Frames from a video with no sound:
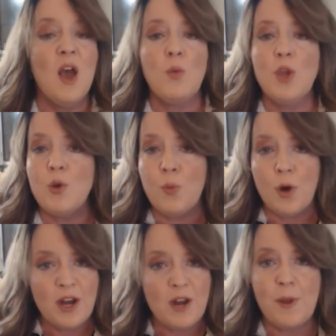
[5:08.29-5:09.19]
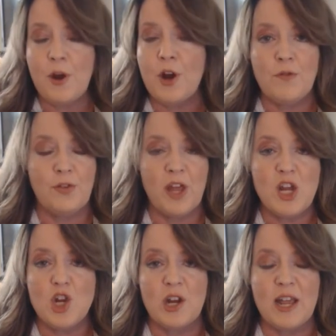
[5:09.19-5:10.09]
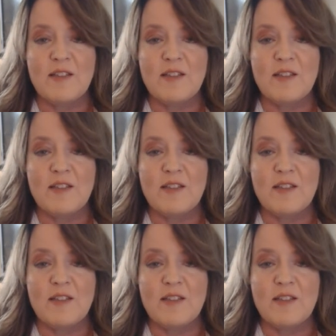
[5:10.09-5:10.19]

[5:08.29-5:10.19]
We, we're in a period of inflation.